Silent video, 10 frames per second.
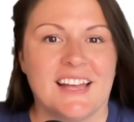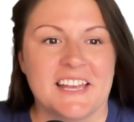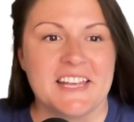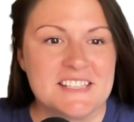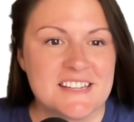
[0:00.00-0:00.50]

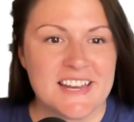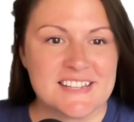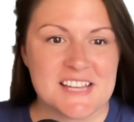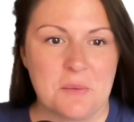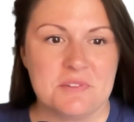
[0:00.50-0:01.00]
In
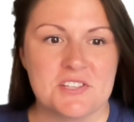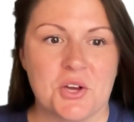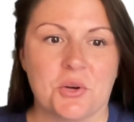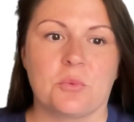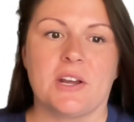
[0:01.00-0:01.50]
today's
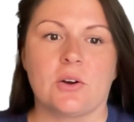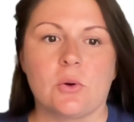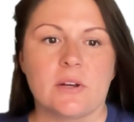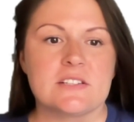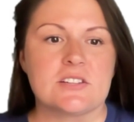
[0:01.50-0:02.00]
episode, we are
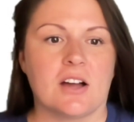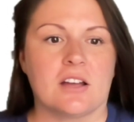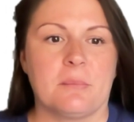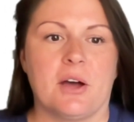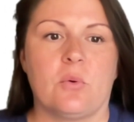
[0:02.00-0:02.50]
going to
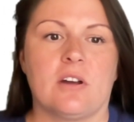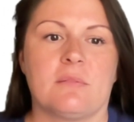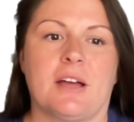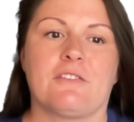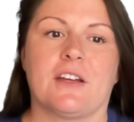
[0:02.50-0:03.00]
talk about one
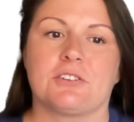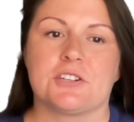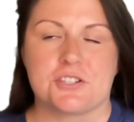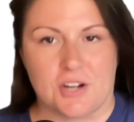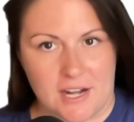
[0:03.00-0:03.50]
of my
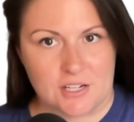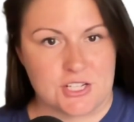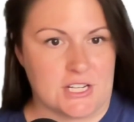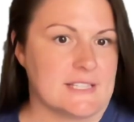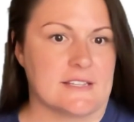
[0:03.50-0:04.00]
favorite
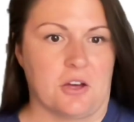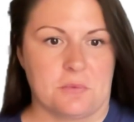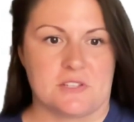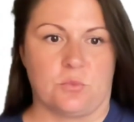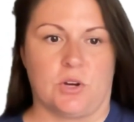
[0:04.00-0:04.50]
strategies to
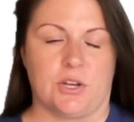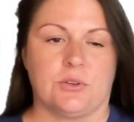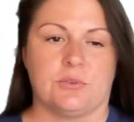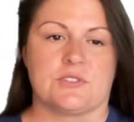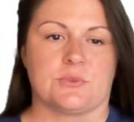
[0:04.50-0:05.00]
help someone
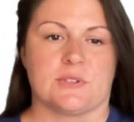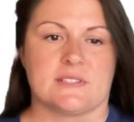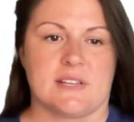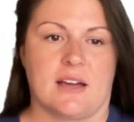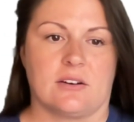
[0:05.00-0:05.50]
who is
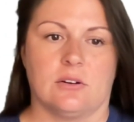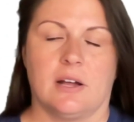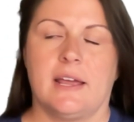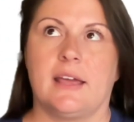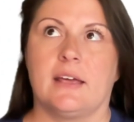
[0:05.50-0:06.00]
suicidal,
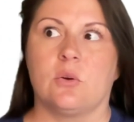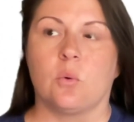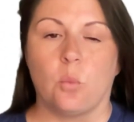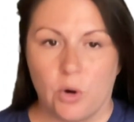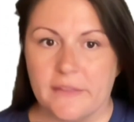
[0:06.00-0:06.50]
and
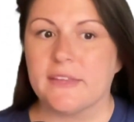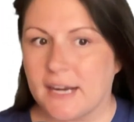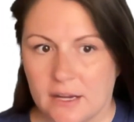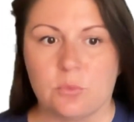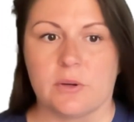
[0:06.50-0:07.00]
one that
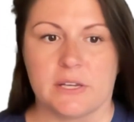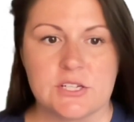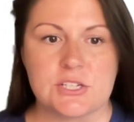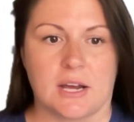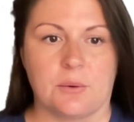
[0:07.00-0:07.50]
I
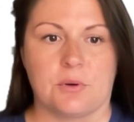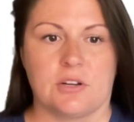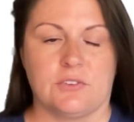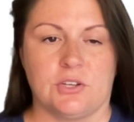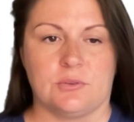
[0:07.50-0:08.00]
wish I would
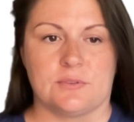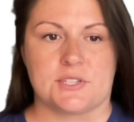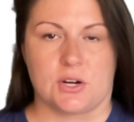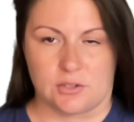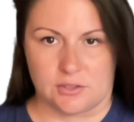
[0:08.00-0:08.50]
have
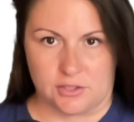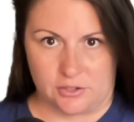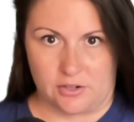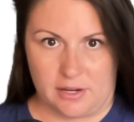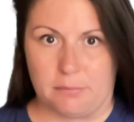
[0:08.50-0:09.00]
used
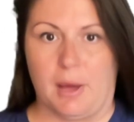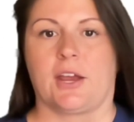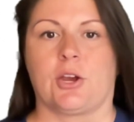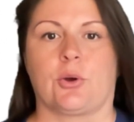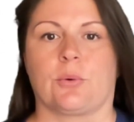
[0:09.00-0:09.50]
earlier in
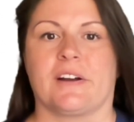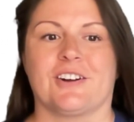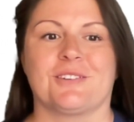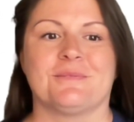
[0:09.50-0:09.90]
my career.